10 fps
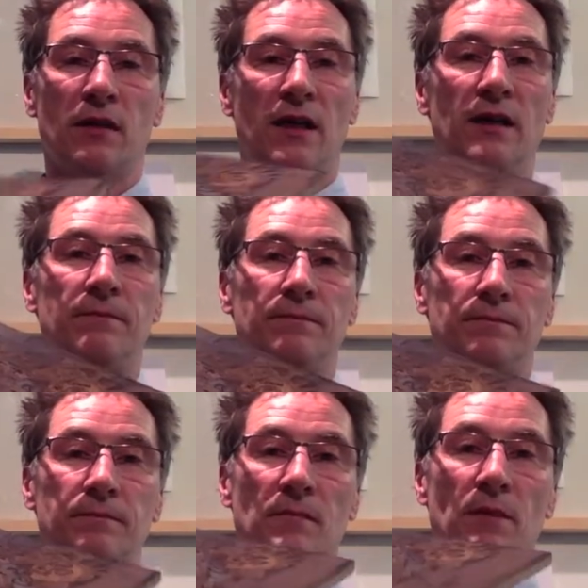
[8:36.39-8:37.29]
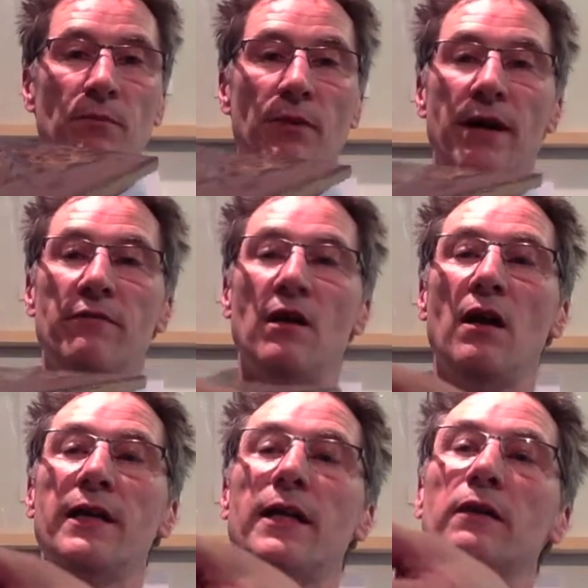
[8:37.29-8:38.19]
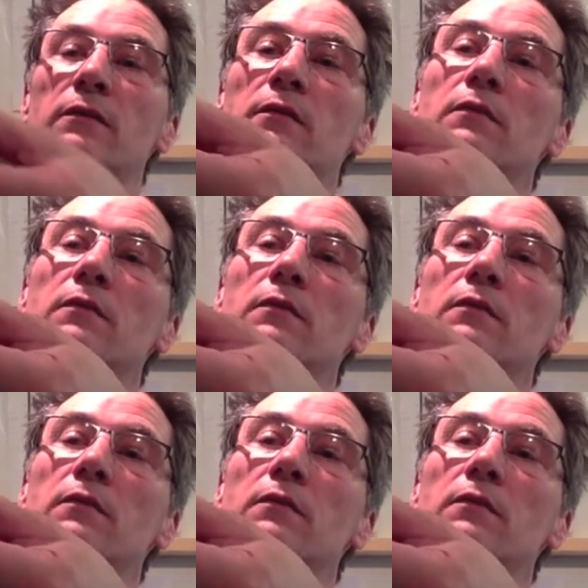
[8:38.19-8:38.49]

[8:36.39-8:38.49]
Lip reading: the brown lino.